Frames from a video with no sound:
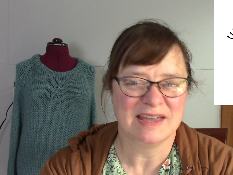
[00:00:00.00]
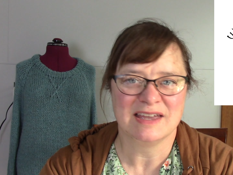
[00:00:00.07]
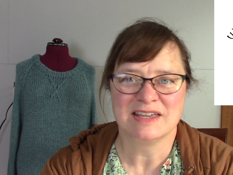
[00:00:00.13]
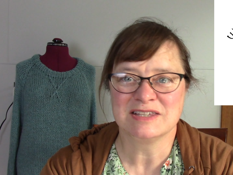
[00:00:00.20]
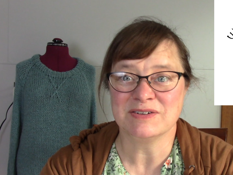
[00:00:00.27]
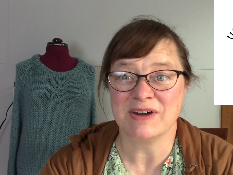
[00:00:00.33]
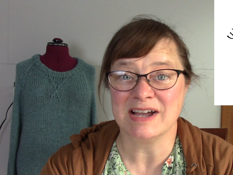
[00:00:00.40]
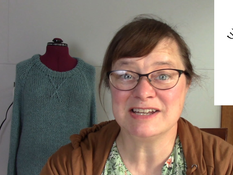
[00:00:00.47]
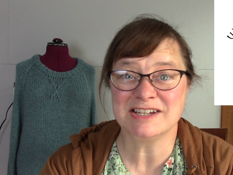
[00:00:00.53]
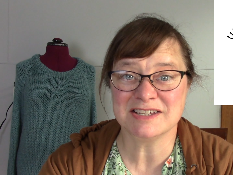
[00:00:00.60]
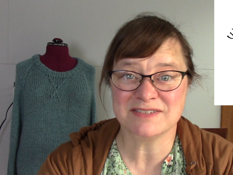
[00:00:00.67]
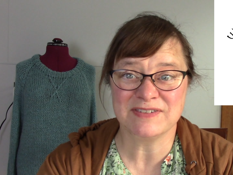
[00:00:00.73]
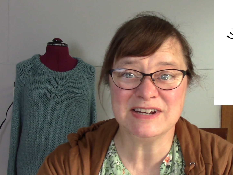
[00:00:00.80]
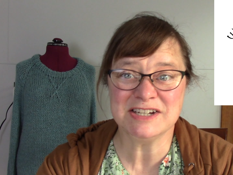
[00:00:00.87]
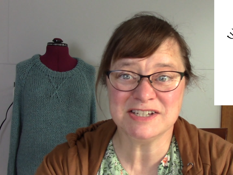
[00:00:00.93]
So I
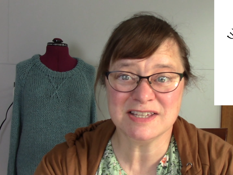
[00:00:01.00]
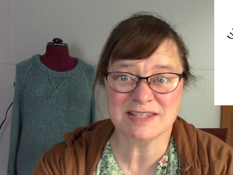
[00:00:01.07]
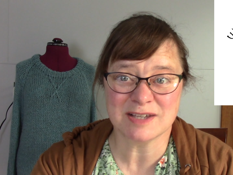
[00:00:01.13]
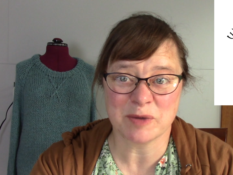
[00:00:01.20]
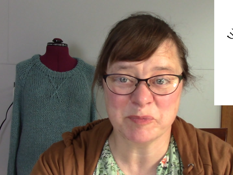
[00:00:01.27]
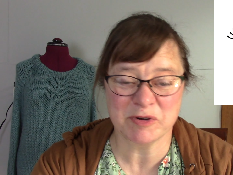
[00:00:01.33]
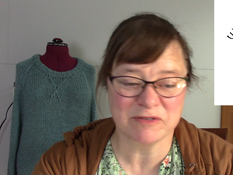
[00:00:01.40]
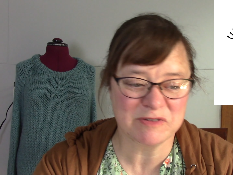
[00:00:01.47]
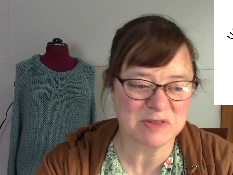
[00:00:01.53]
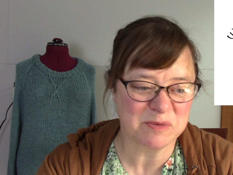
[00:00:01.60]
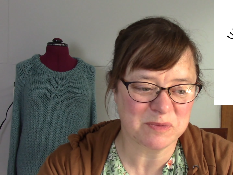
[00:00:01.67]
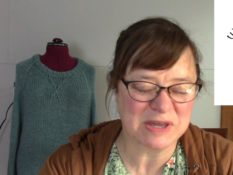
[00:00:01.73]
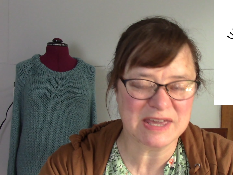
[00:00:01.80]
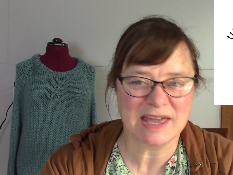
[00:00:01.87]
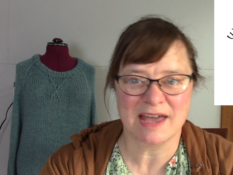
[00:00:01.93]
just finished these up over the
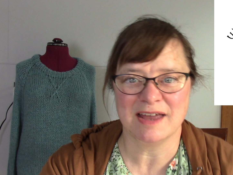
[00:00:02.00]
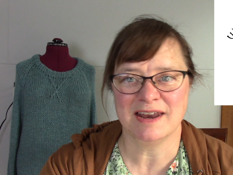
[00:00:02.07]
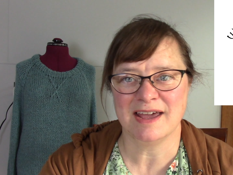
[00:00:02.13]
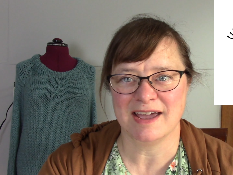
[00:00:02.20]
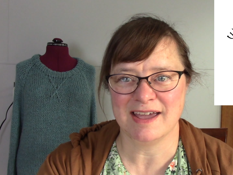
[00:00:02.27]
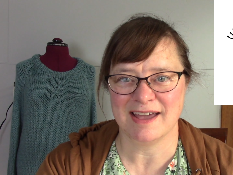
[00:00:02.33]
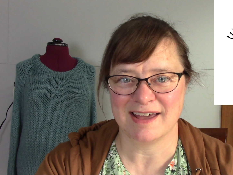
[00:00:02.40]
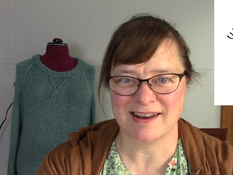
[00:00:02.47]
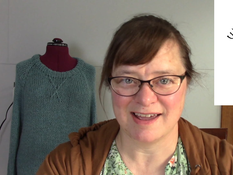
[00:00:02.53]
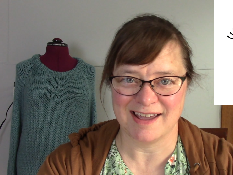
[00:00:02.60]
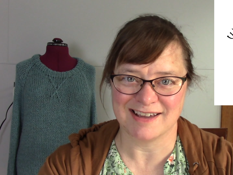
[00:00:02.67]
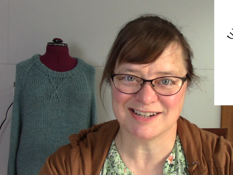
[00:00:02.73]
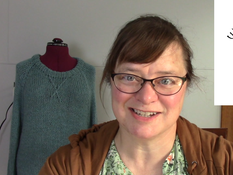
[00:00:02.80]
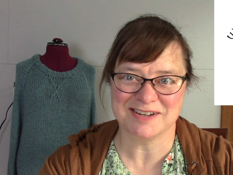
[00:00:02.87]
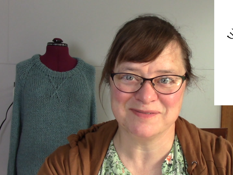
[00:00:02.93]
weekend. I
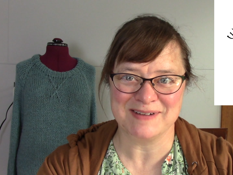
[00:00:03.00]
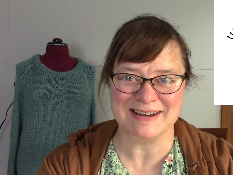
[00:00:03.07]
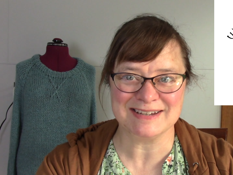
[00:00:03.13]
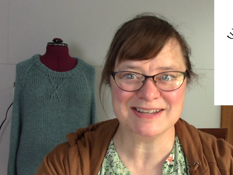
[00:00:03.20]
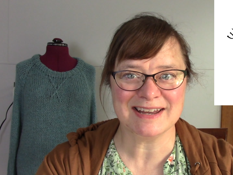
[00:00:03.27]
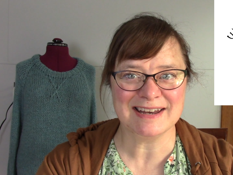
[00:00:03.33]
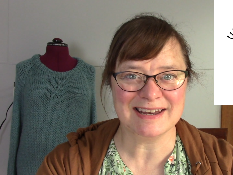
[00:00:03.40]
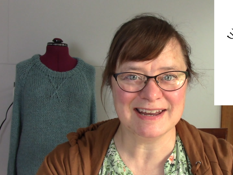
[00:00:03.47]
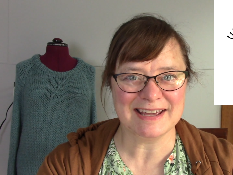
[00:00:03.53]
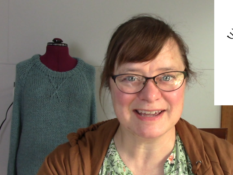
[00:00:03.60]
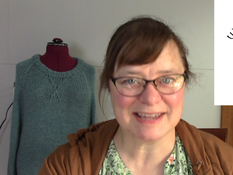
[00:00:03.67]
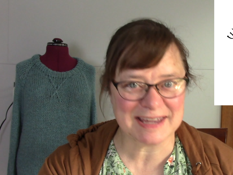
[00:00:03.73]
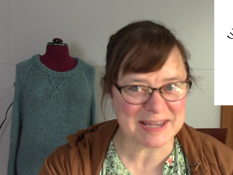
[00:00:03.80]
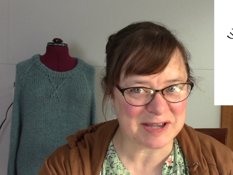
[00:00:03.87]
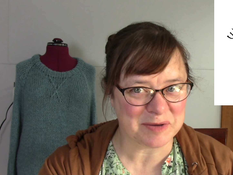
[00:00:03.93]
actually went to knit
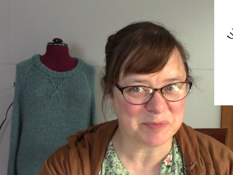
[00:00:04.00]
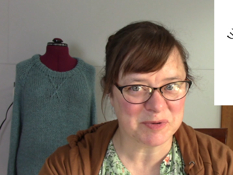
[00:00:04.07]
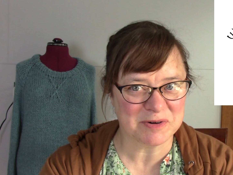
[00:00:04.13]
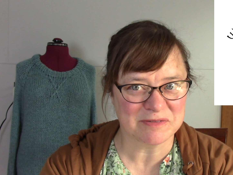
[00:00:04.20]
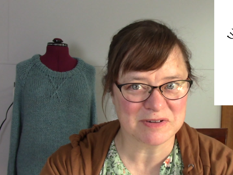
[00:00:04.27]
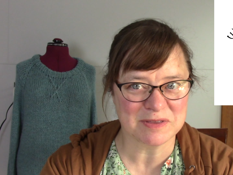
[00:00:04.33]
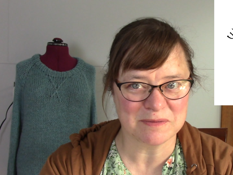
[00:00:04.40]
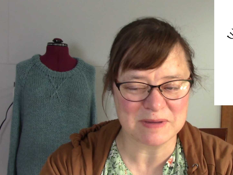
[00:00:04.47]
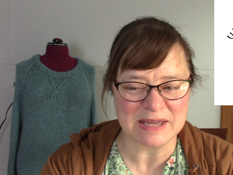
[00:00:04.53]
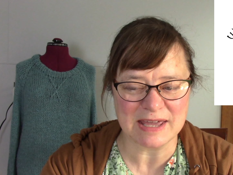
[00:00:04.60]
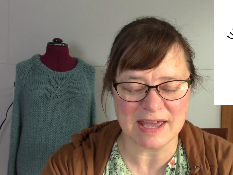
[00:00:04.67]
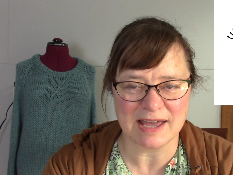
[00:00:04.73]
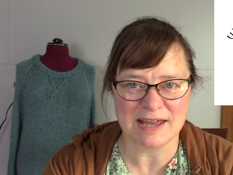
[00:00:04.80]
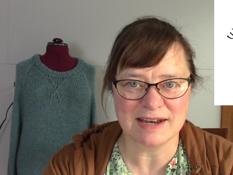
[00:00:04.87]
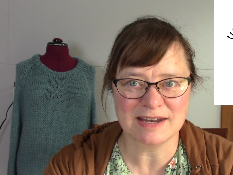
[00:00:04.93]
camp over the
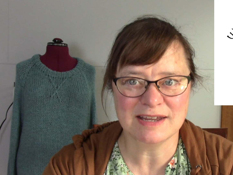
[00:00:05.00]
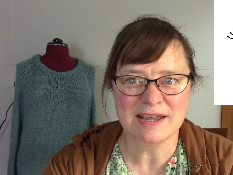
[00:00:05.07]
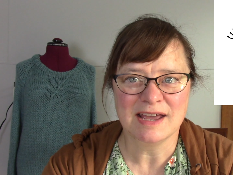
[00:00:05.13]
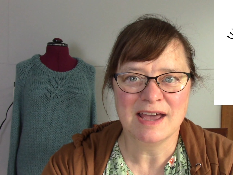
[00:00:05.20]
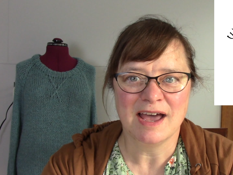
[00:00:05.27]
weekend.